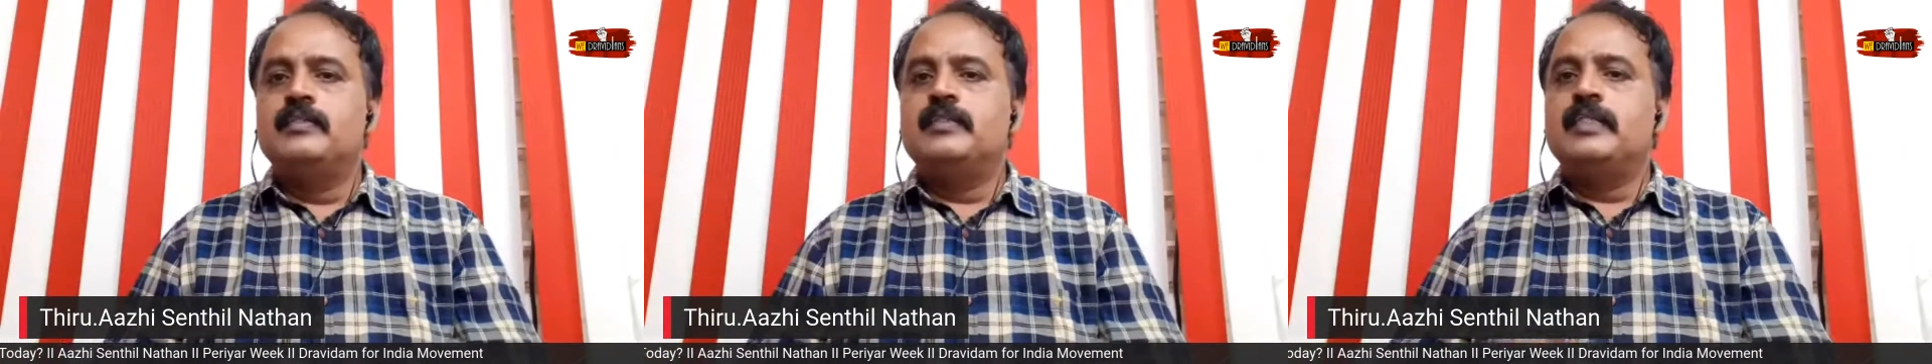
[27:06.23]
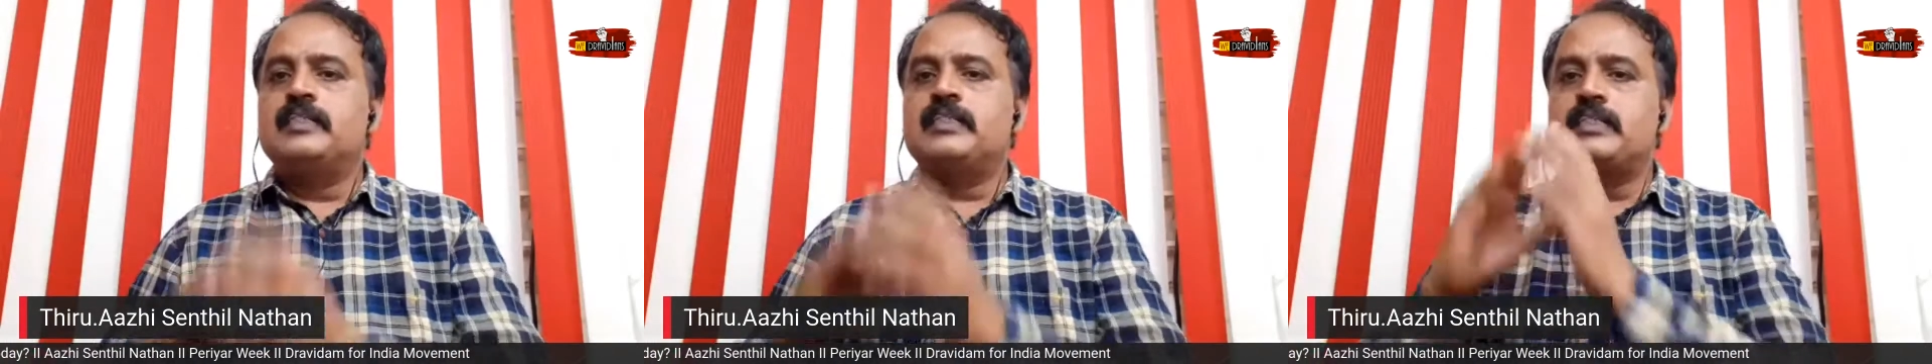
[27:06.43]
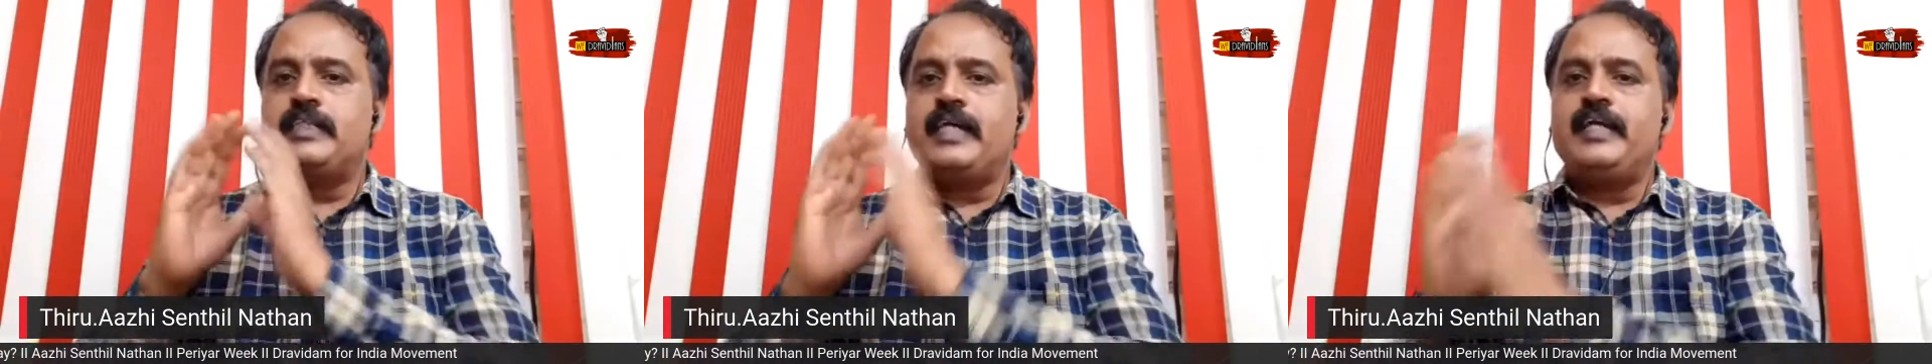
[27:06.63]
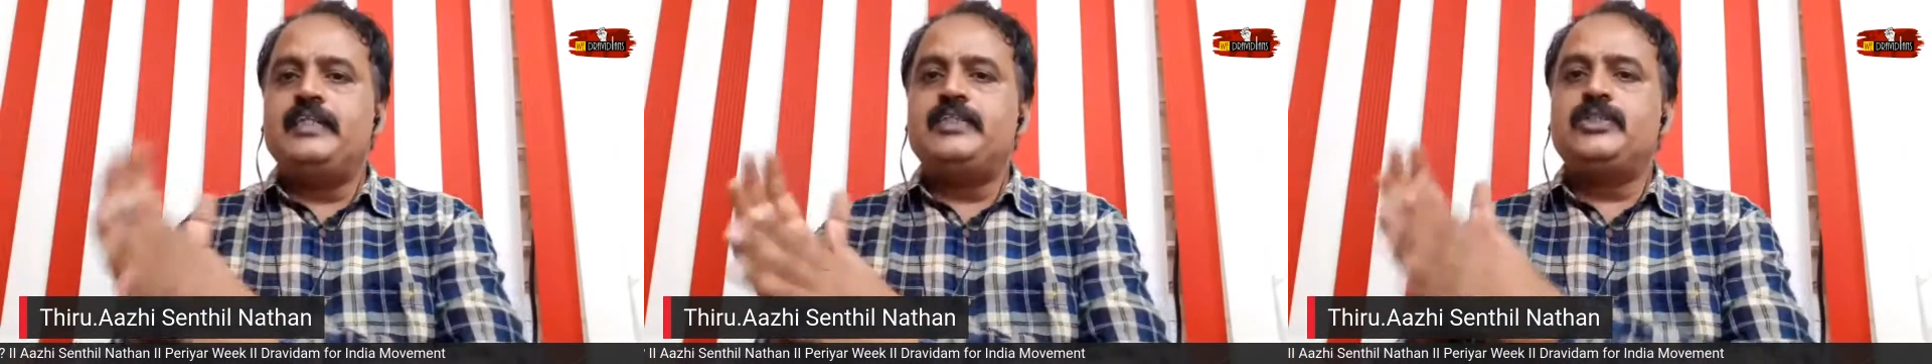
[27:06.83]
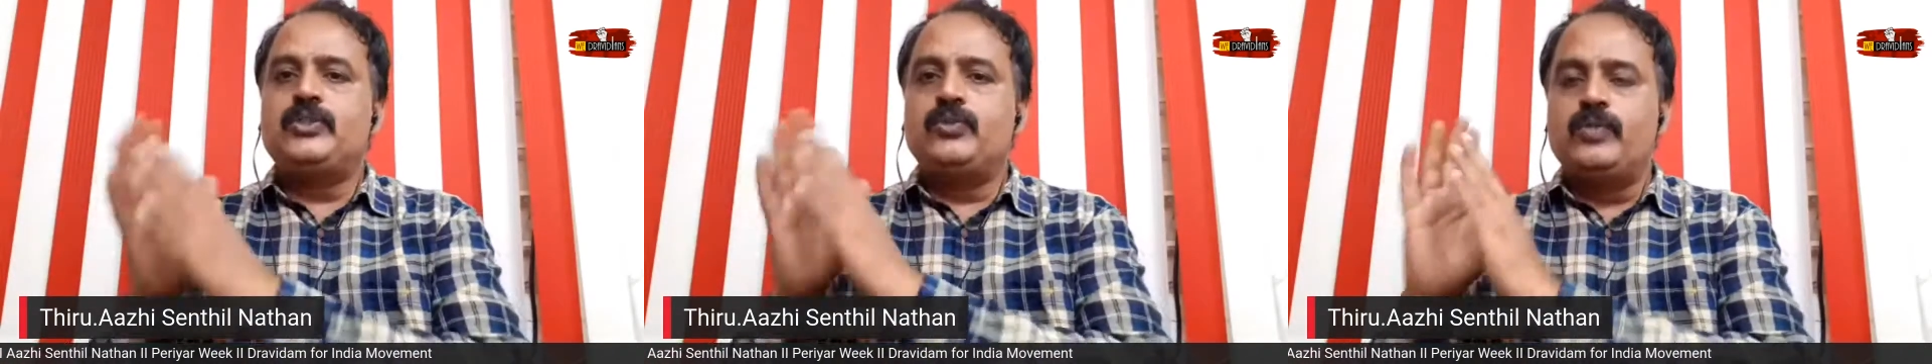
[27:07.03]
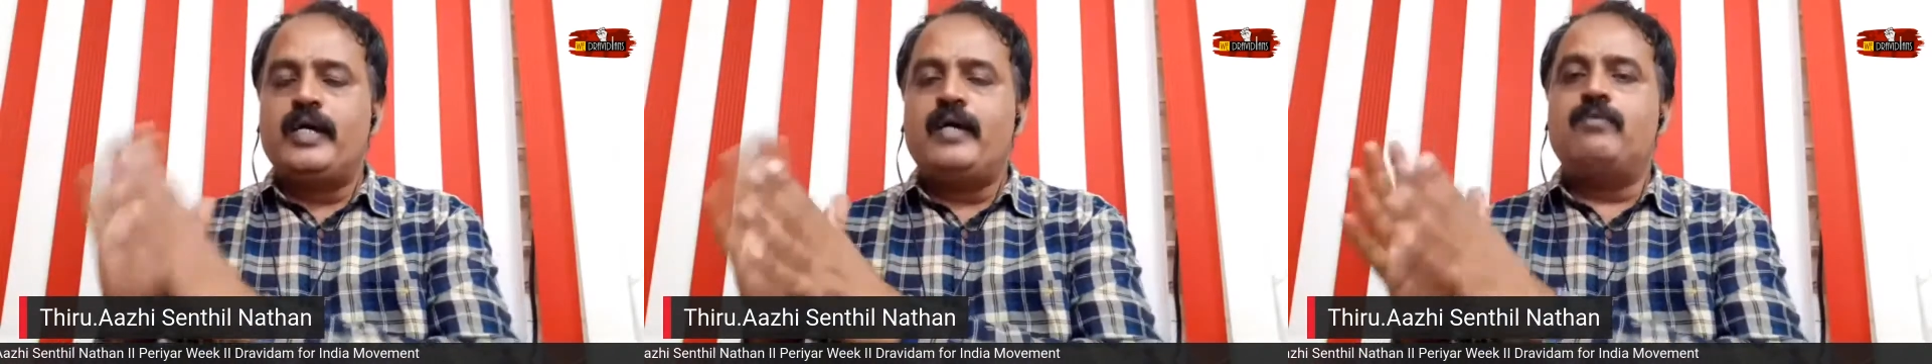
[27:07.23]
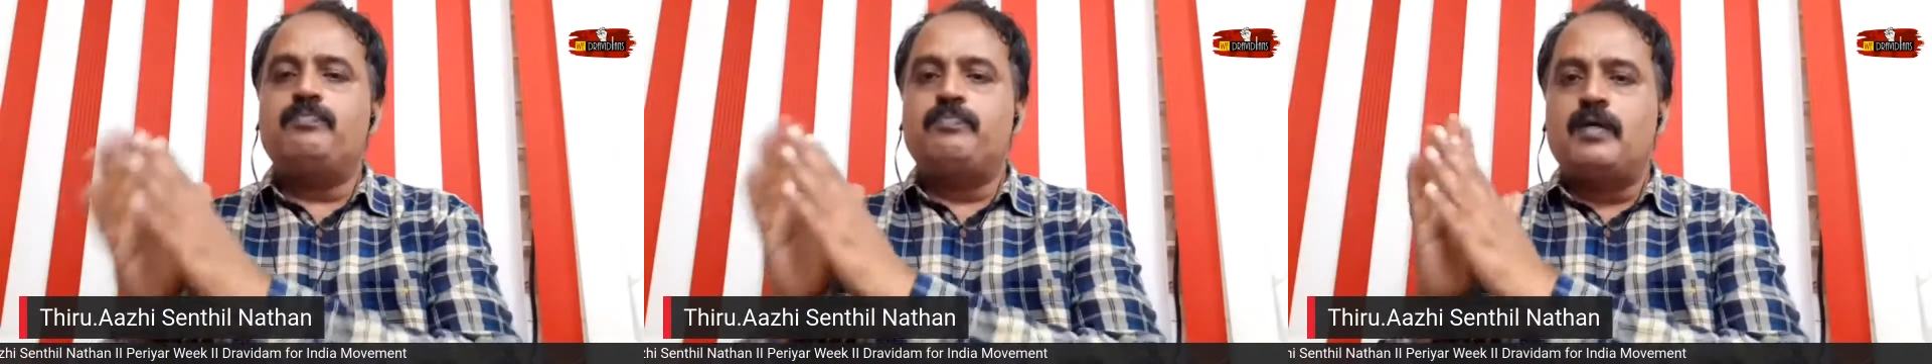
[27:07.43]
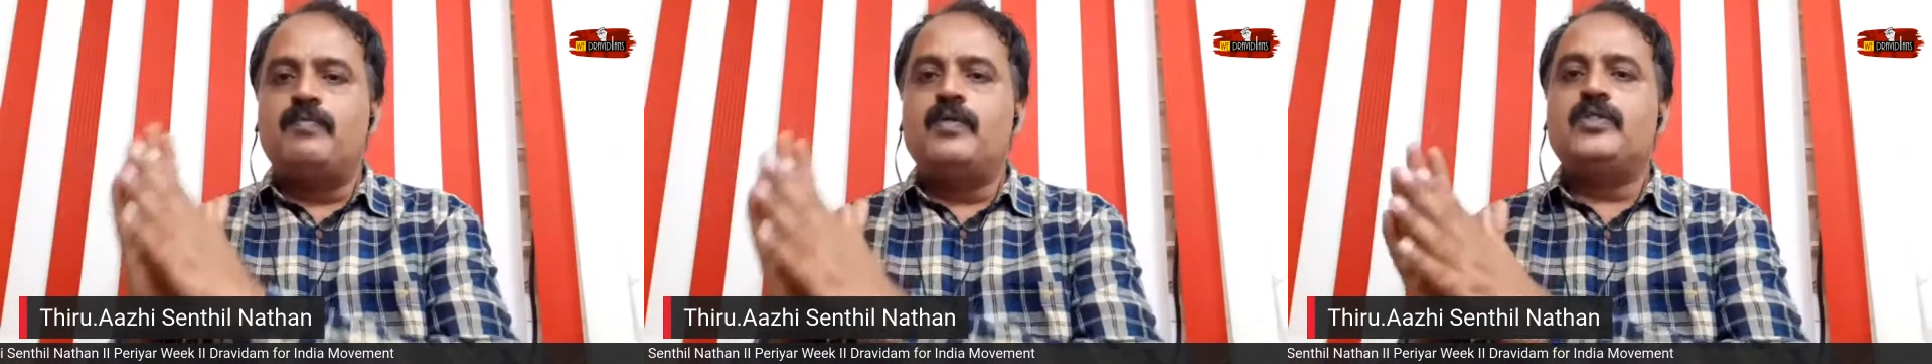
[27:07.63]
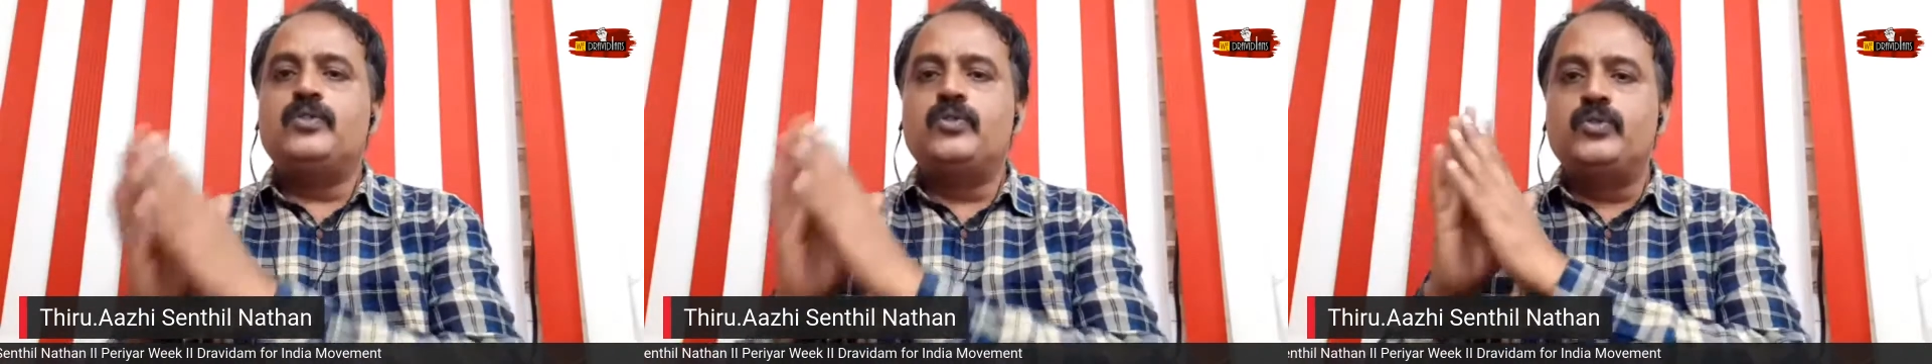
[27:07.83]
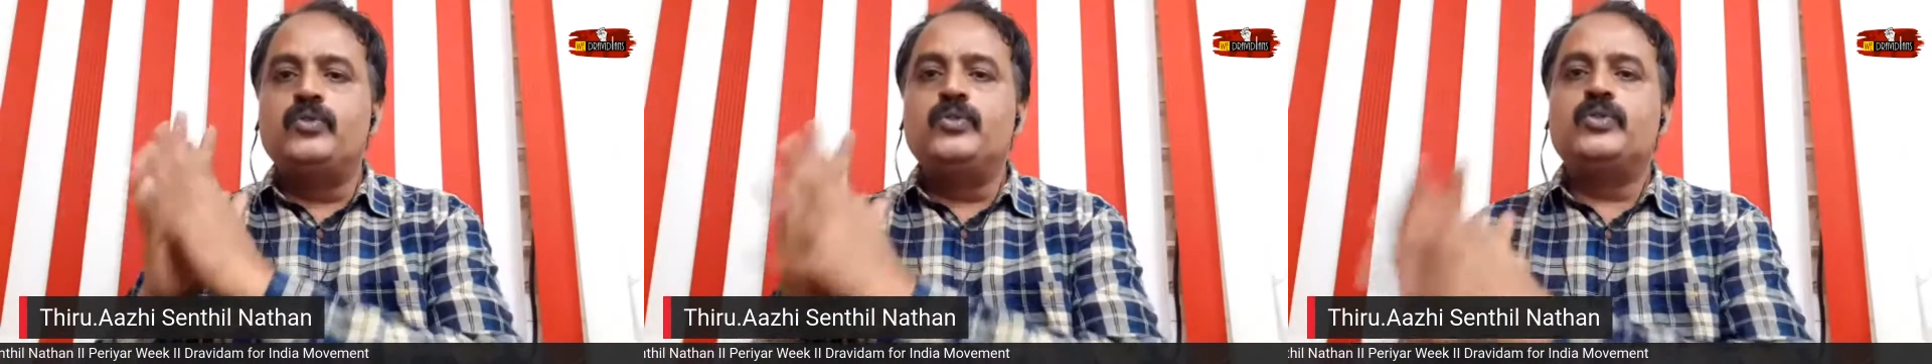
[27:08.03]
the state should have power
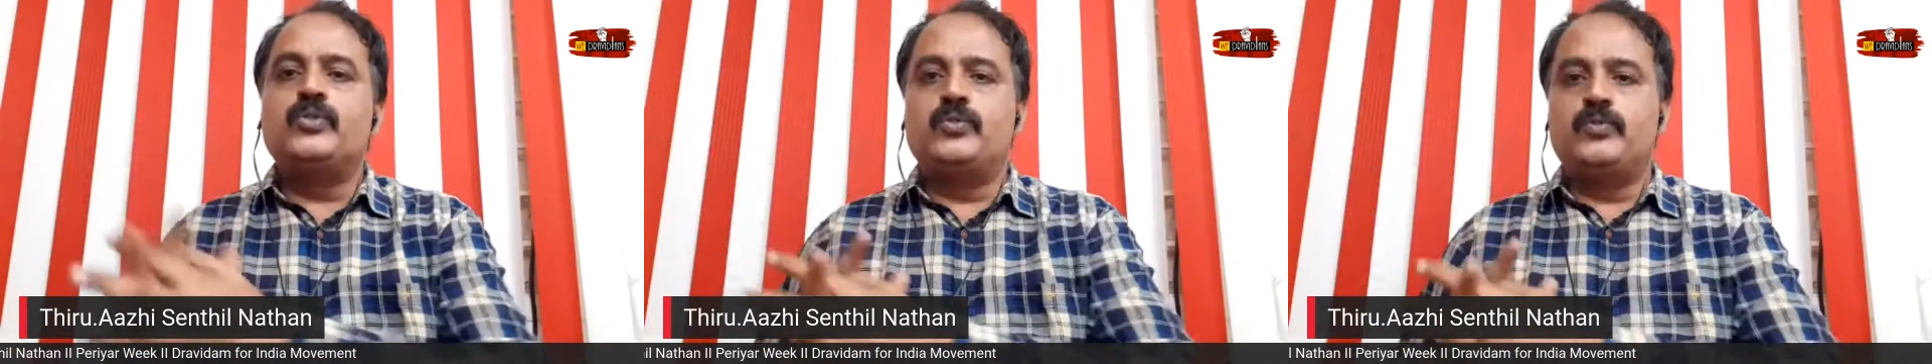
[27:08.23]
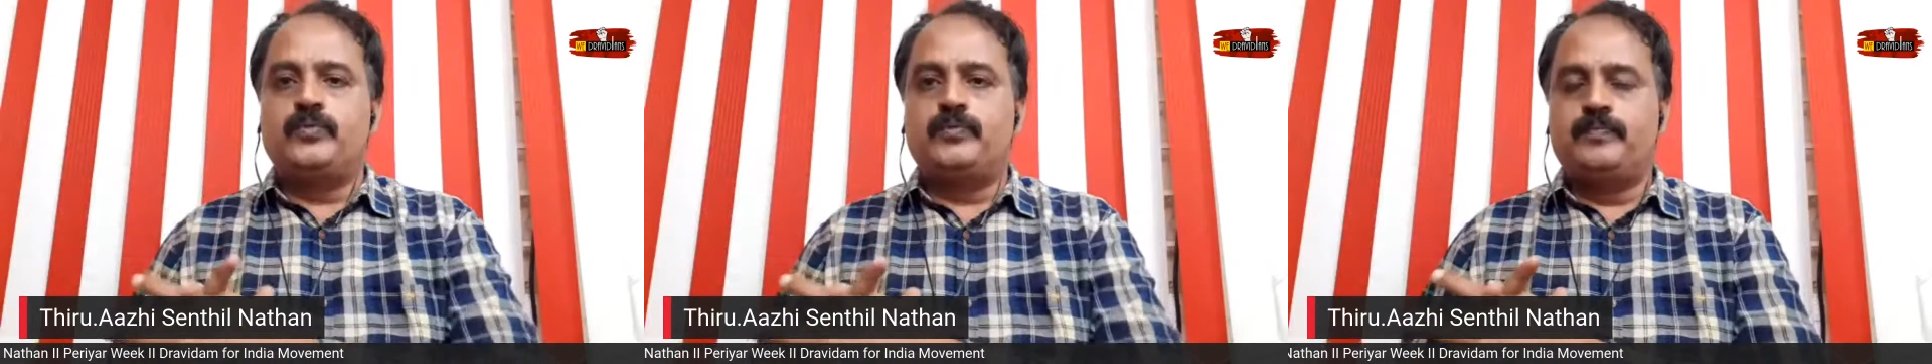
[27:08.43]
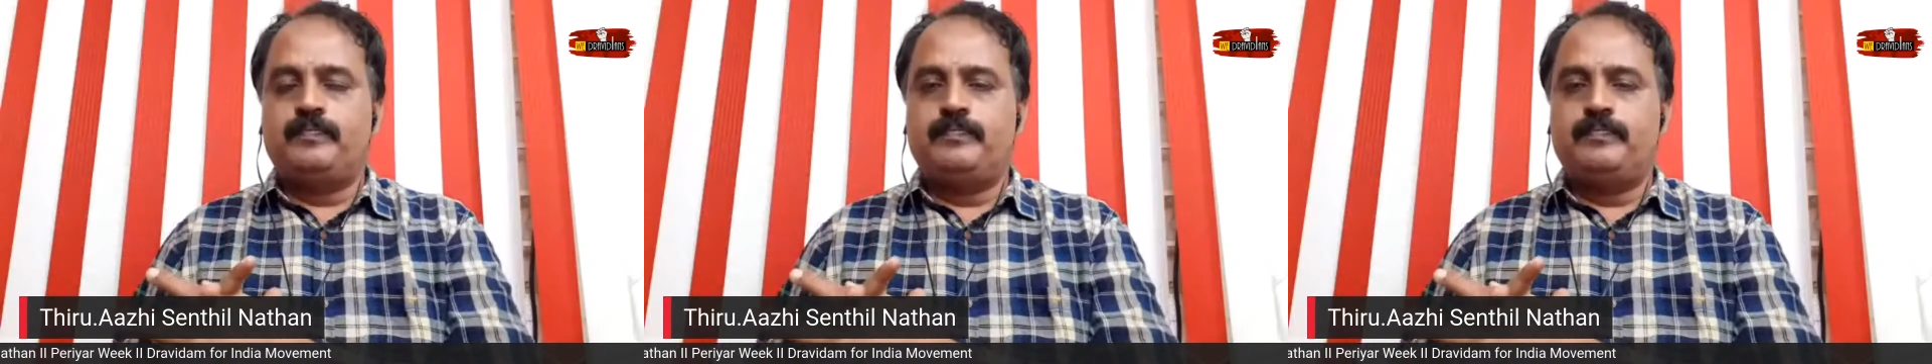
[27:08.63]
to do so.